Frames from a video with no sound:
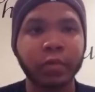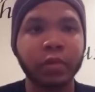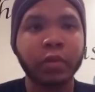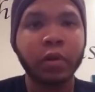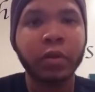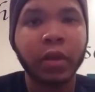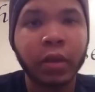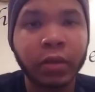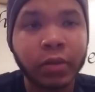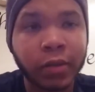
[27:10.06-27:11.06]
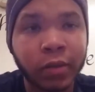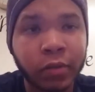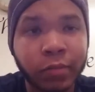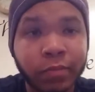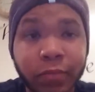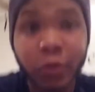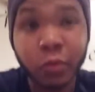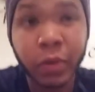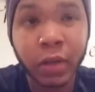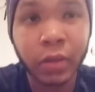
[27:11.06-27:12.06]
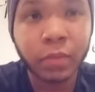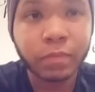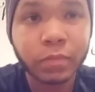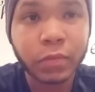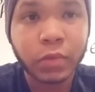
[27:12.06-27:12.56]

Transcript: sorry that he's a little too petty.